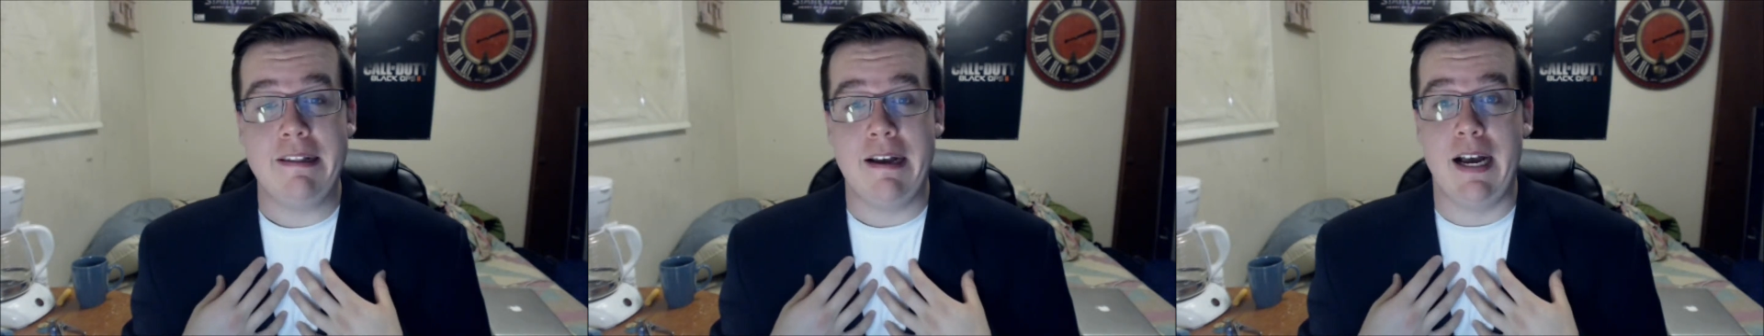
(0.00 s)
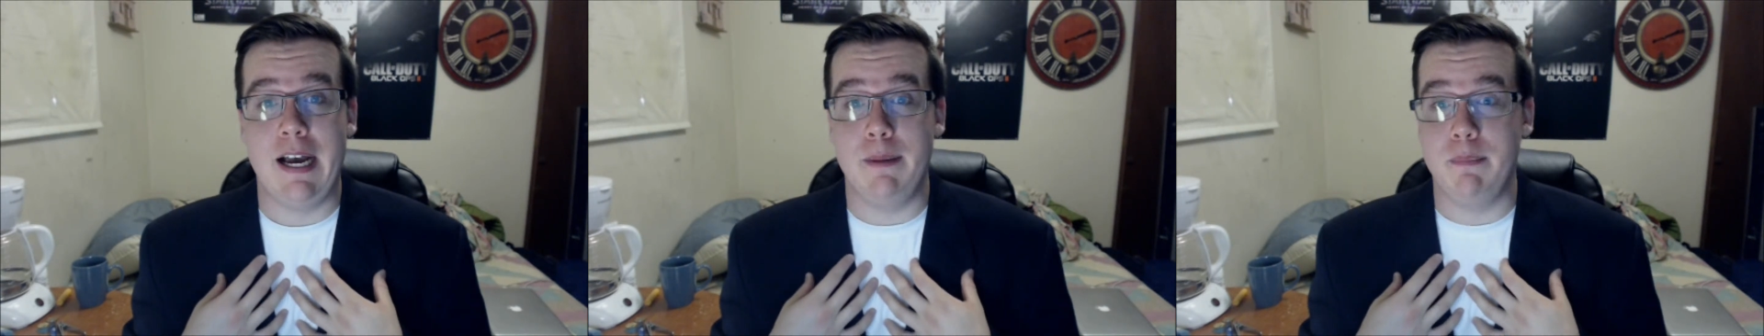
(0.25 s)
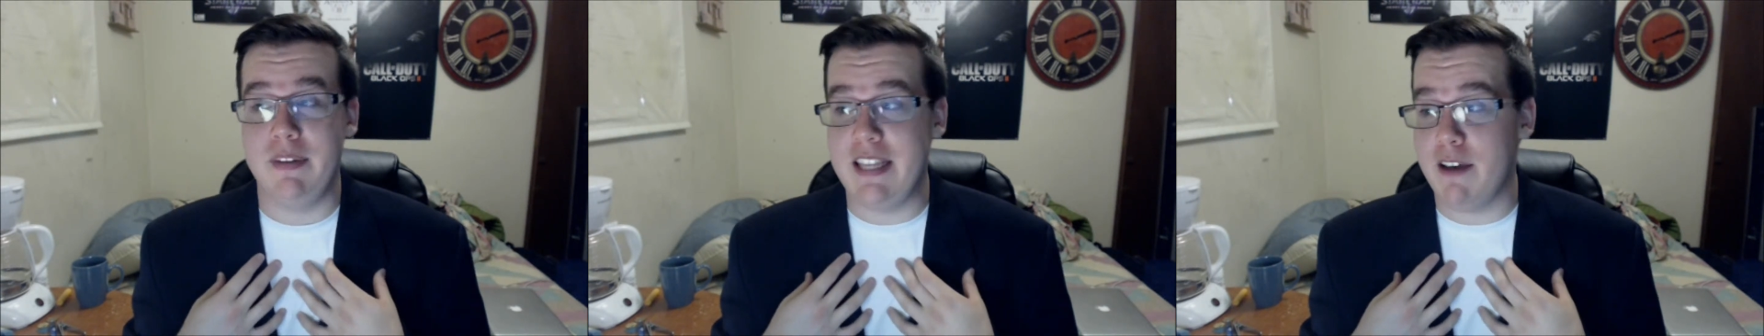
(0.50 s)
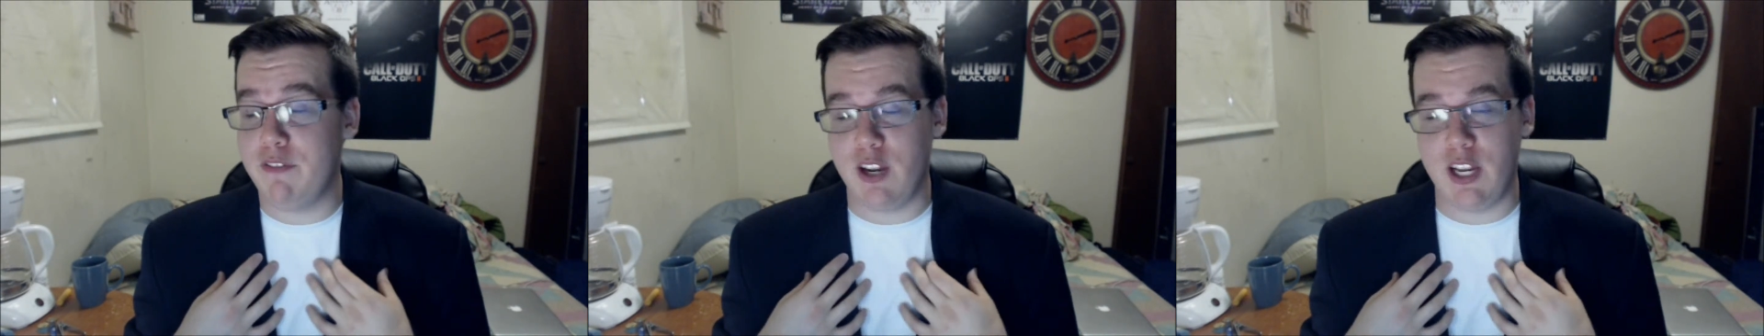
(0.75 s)
I'm
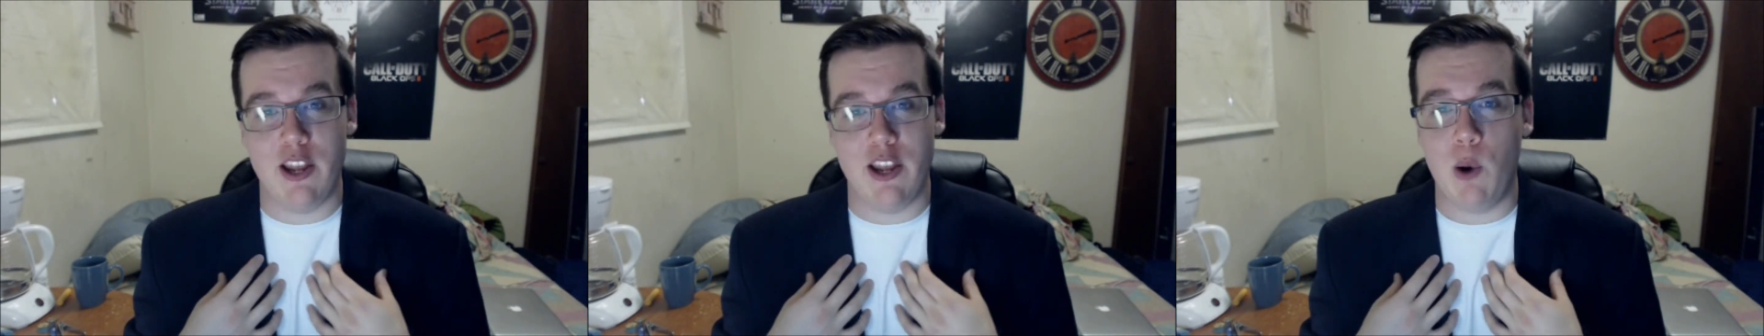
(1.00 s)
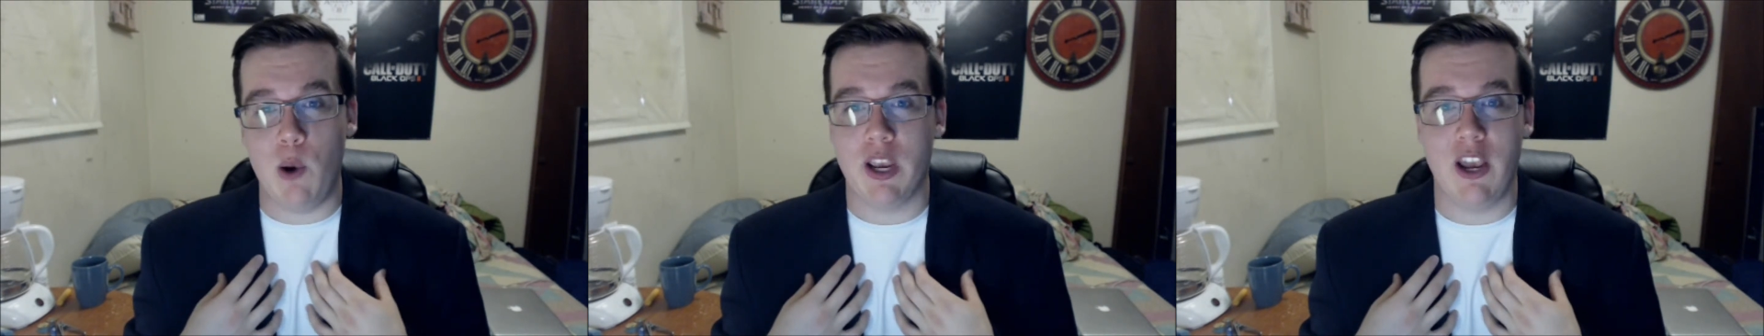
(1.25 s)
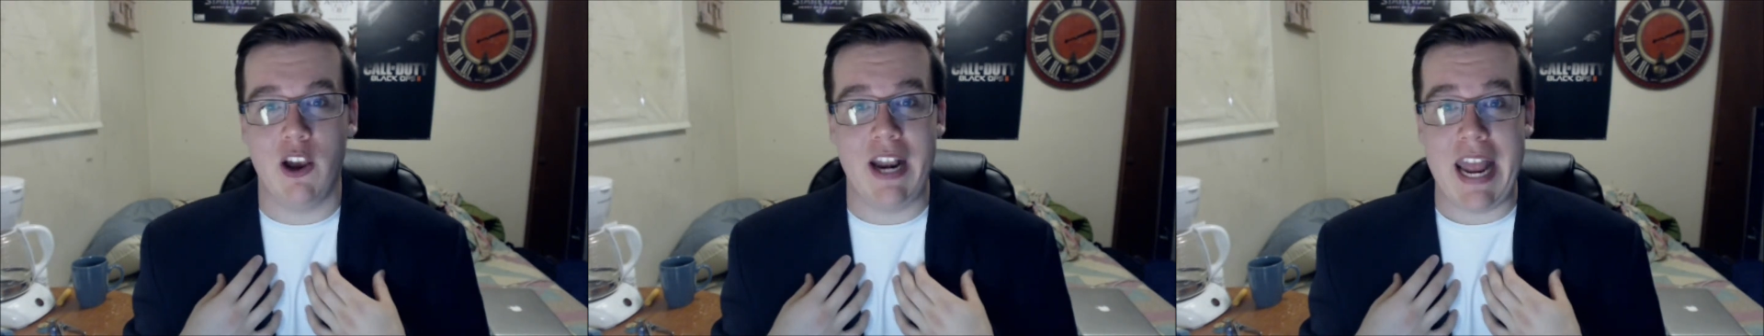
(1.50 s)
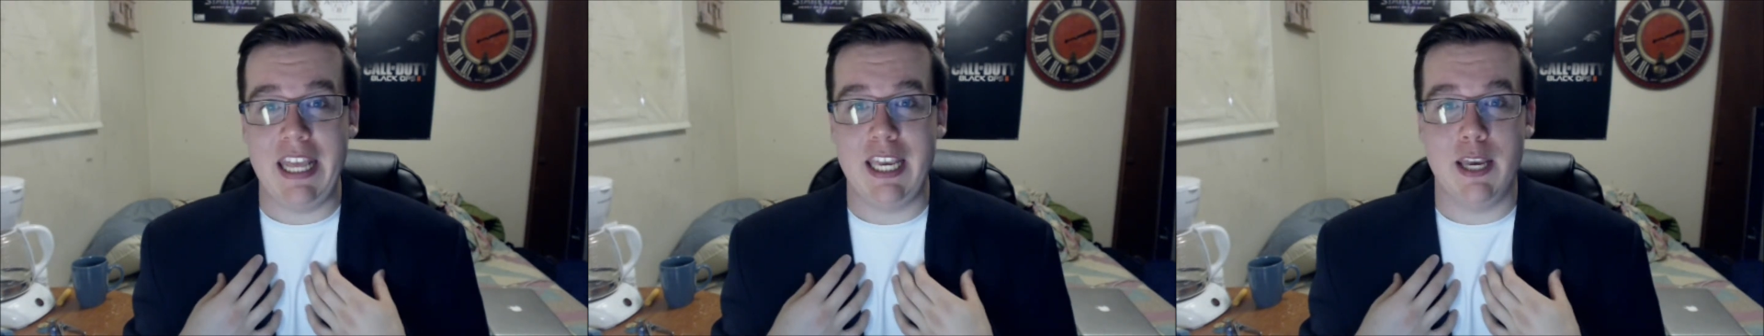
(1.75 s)
definitely not working on
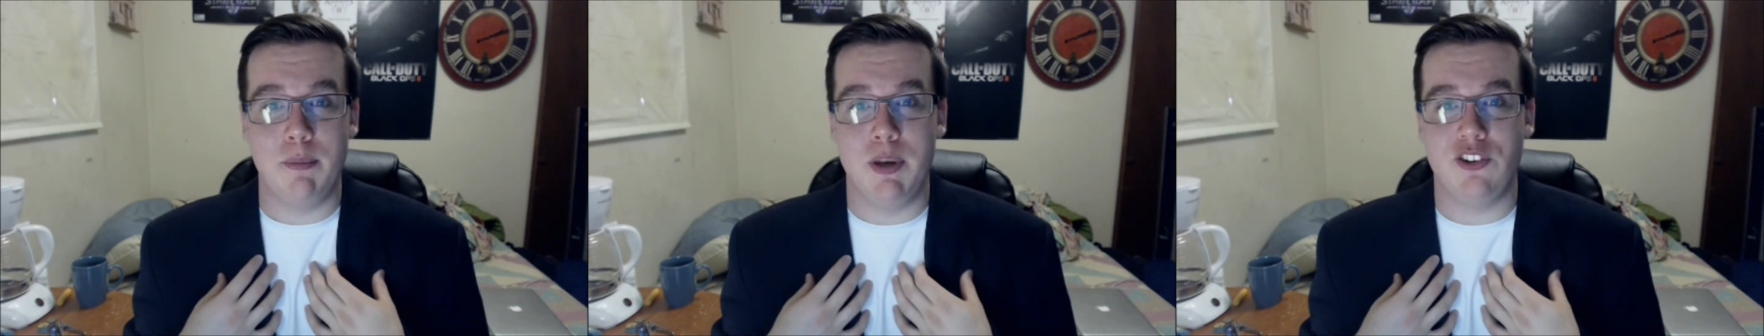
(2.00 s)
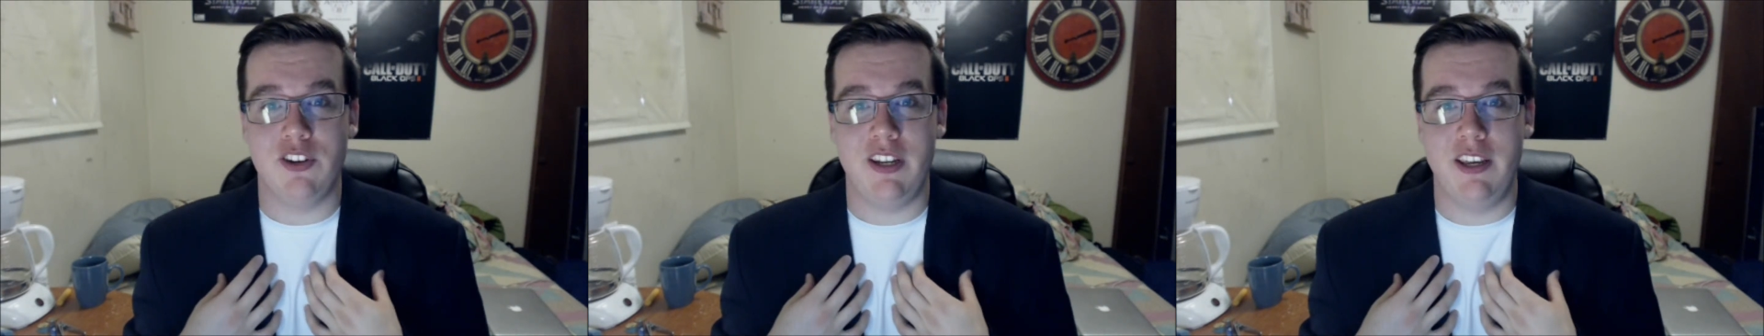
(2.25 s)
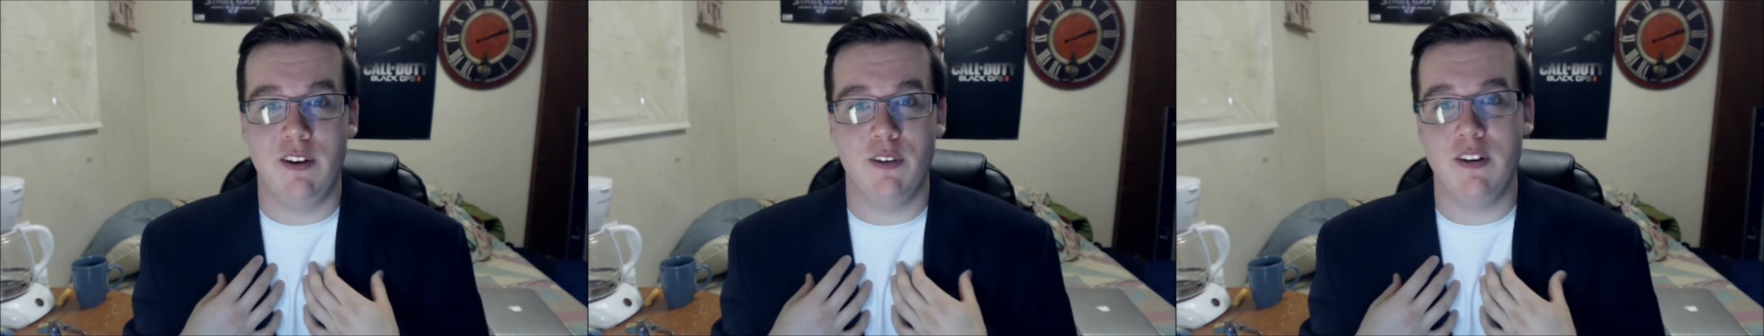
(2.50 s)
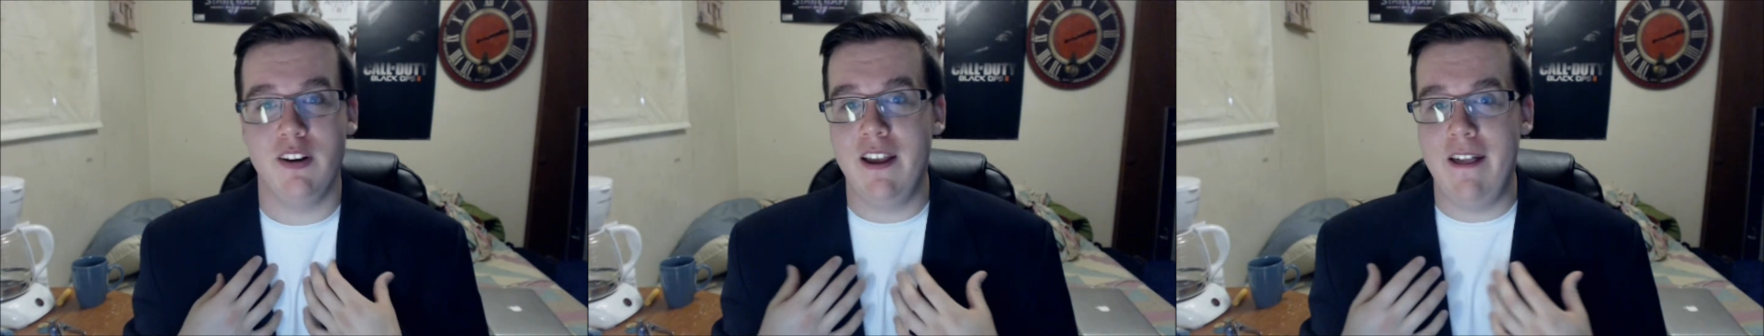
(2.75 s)
any commission
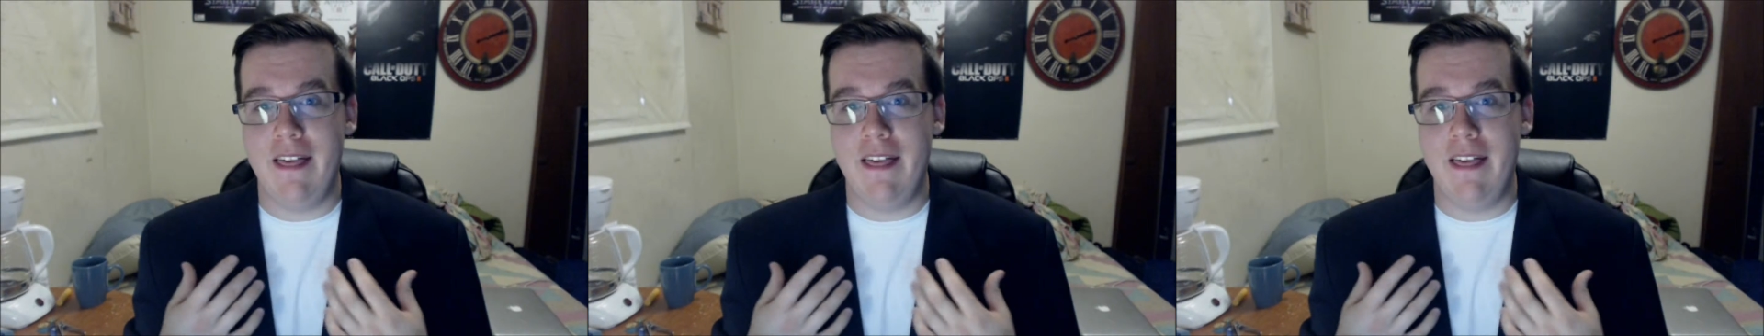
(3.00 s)
here.